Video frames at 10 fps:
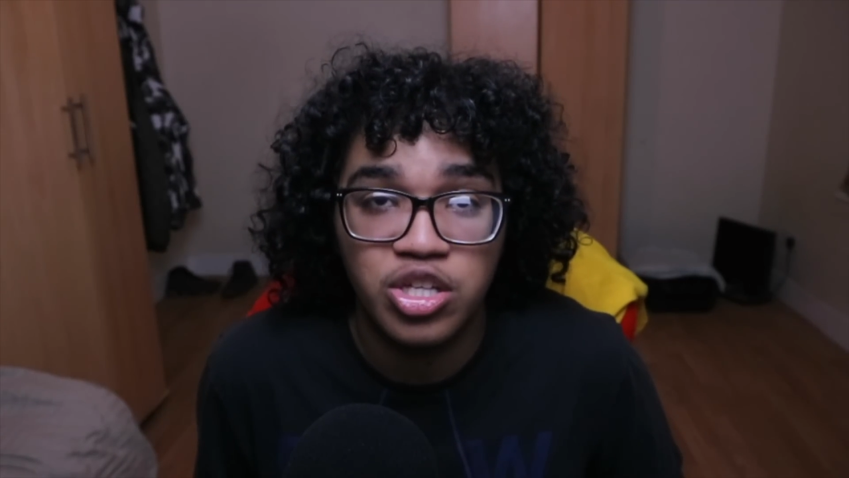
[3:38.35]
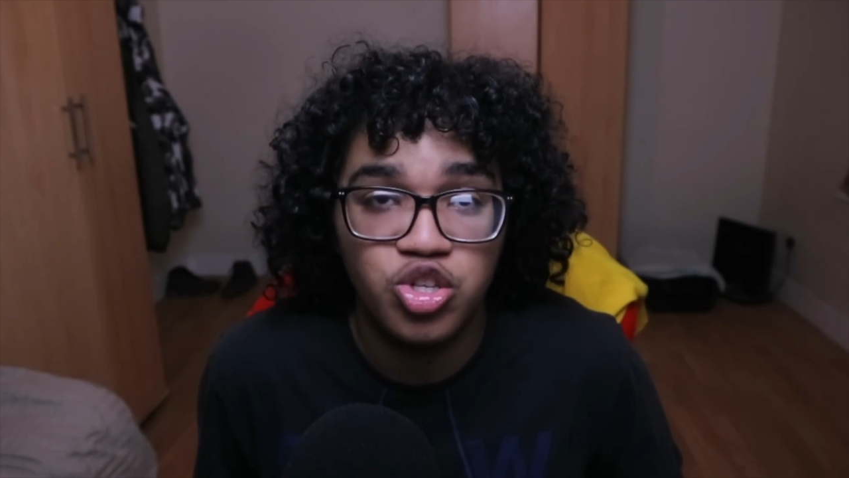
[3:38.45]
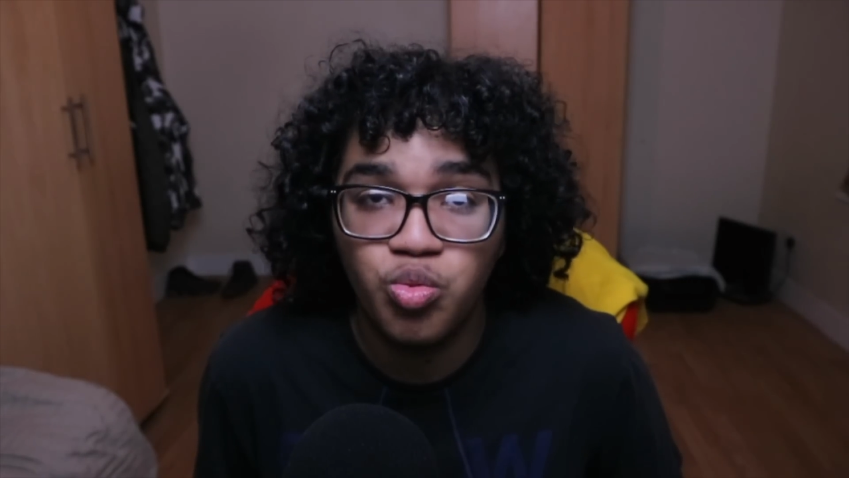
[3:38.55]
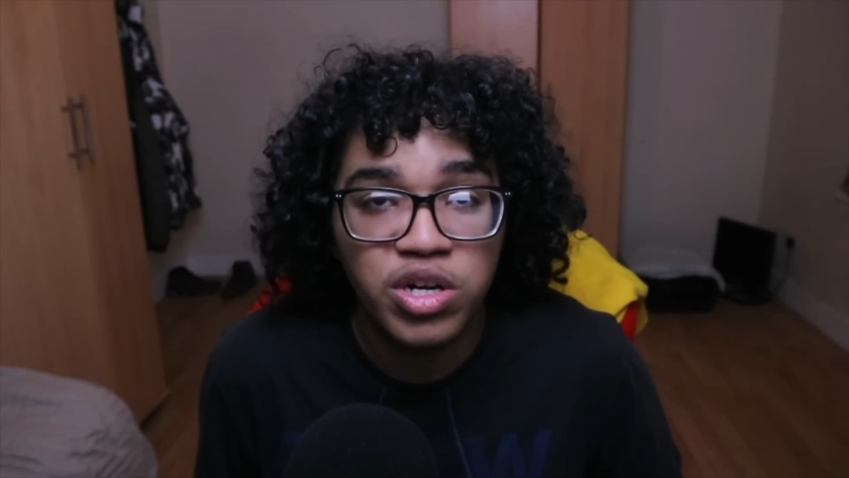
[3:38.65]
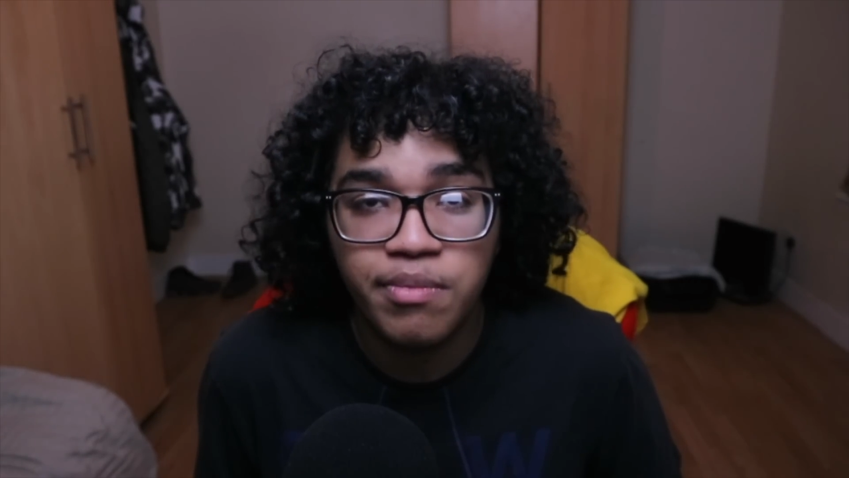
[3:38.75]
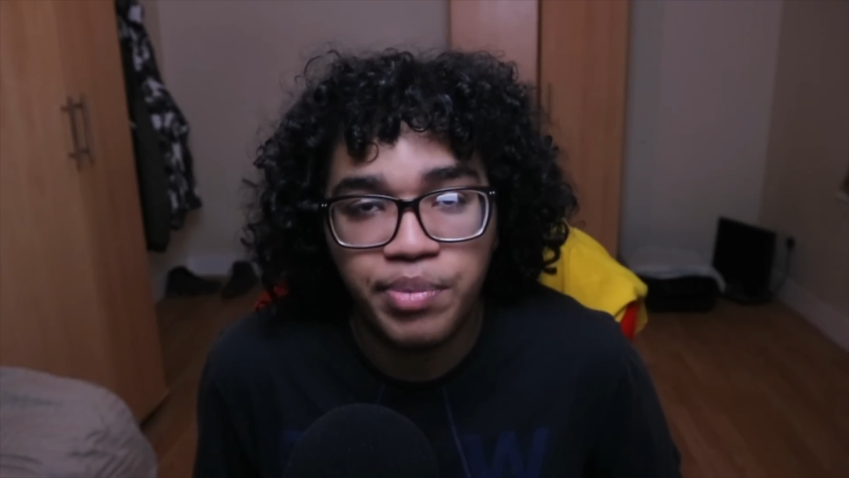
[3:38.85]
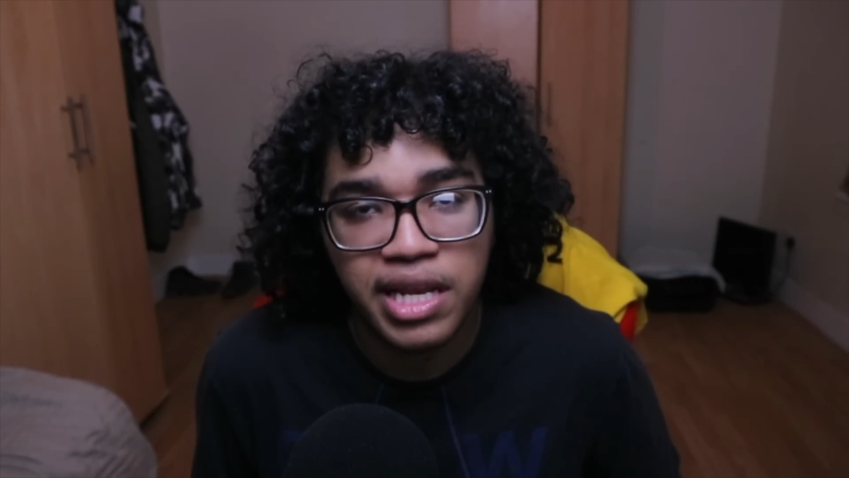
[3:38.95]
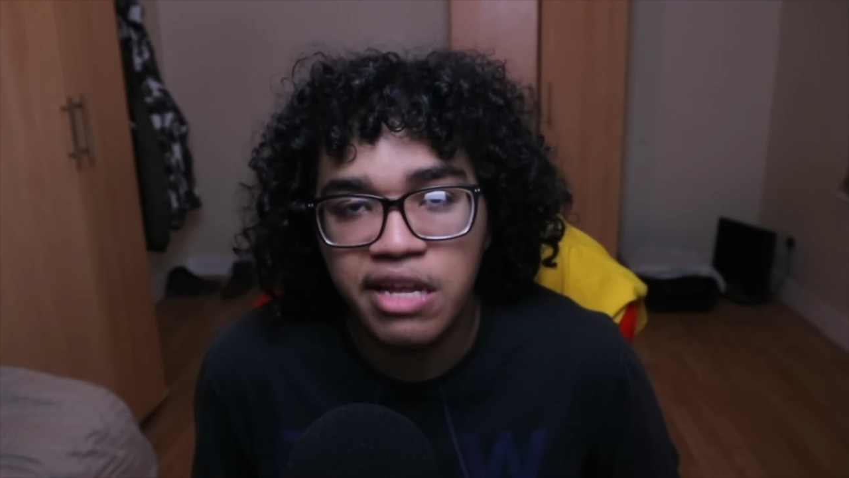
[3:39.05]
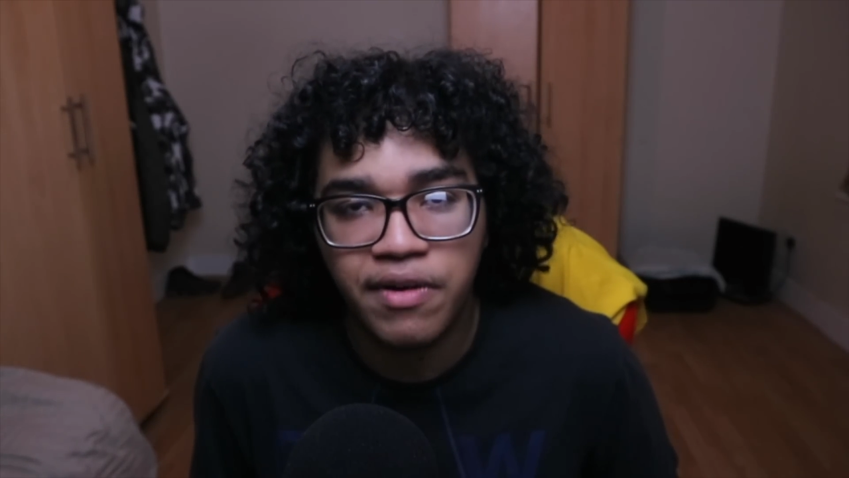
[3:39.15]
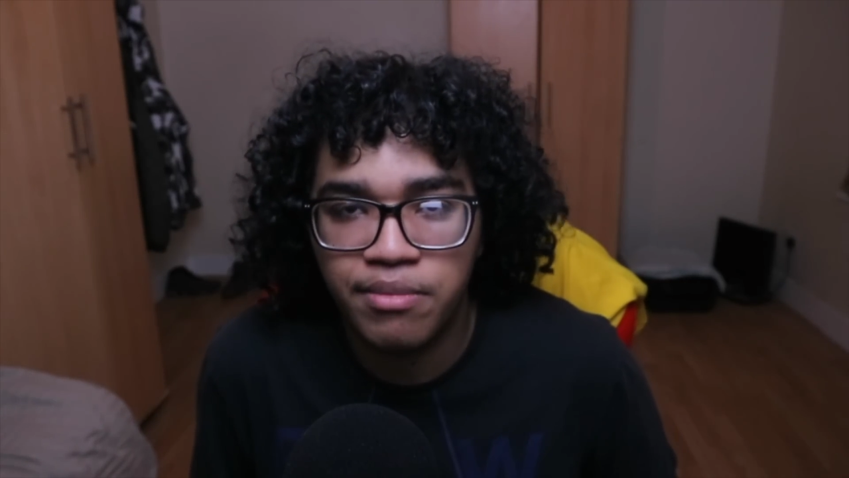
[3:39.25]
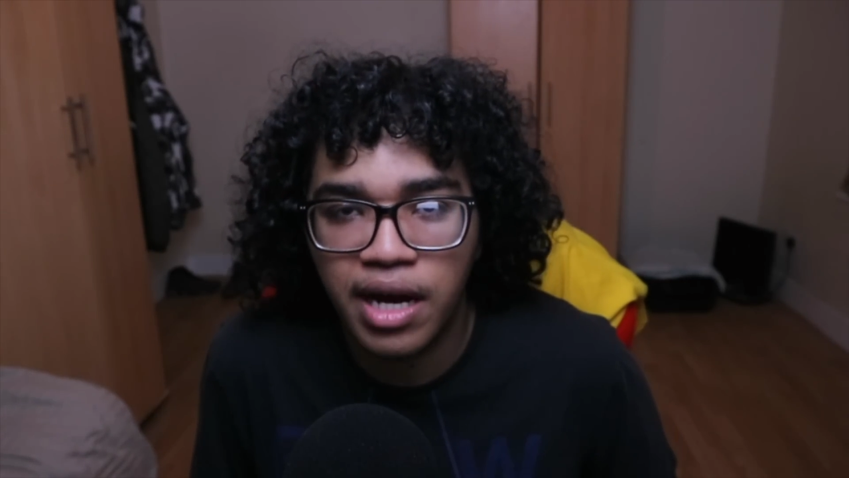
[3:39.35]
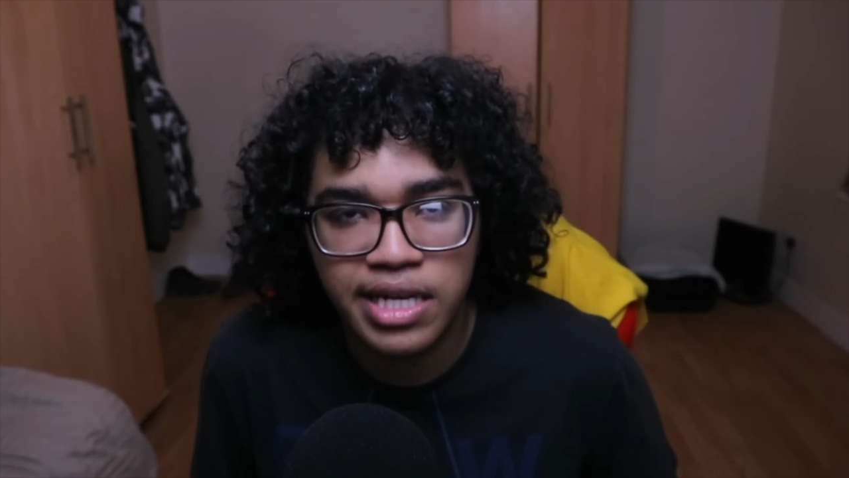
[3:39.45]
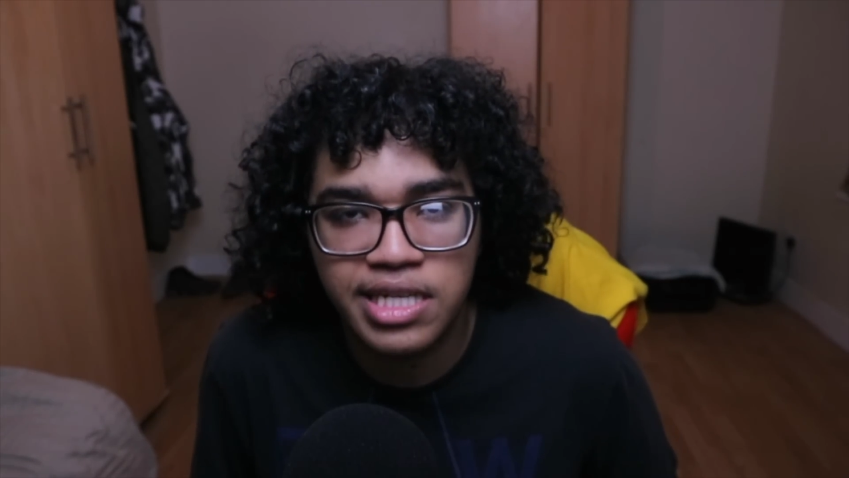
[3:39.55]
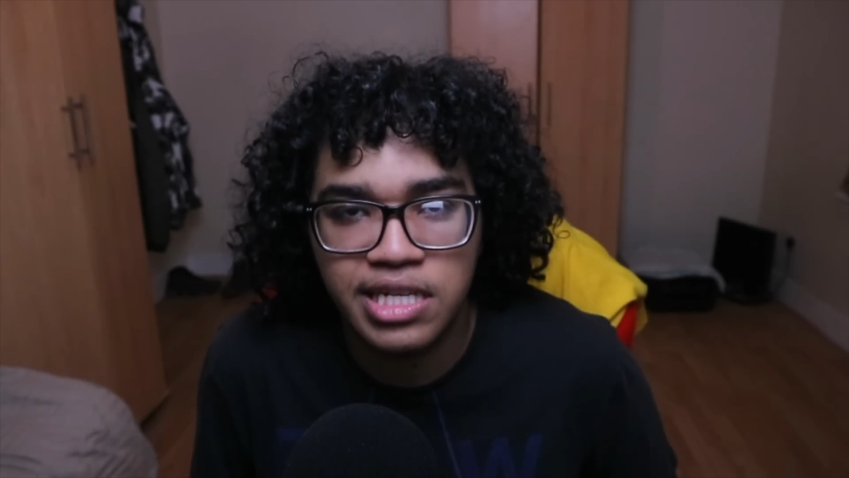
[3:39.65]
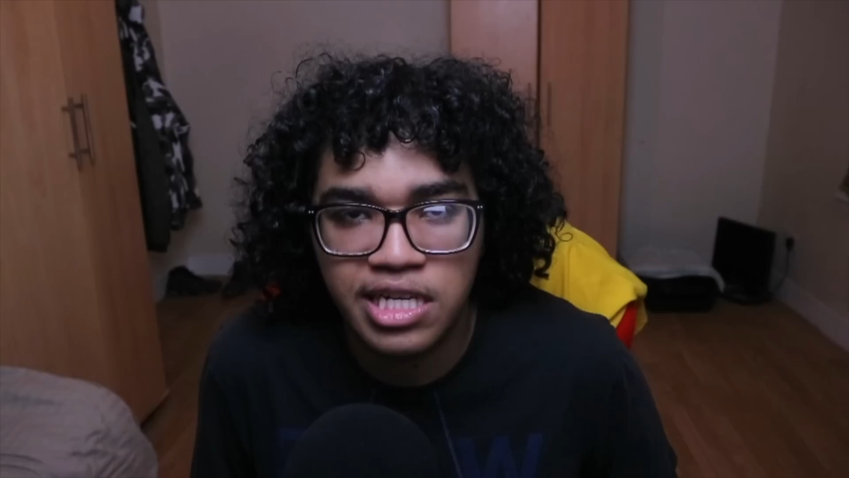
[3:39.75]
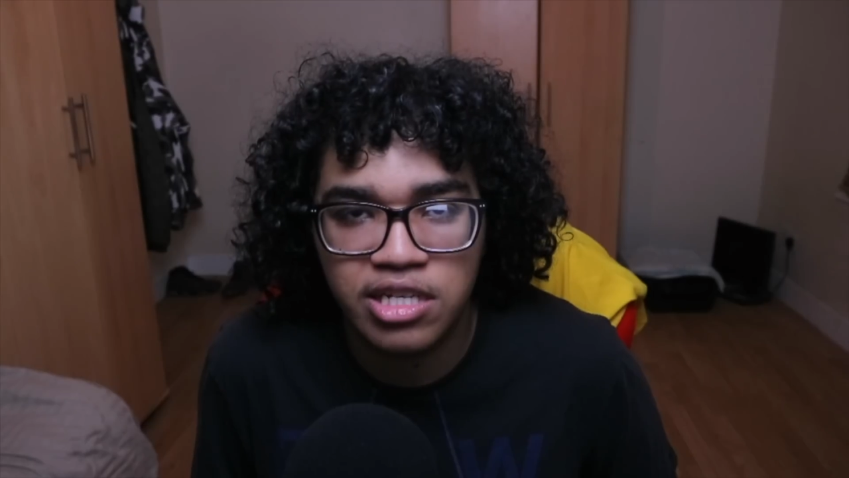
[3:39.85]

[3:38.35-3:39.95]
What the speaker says: you wouldn't believe I'm 19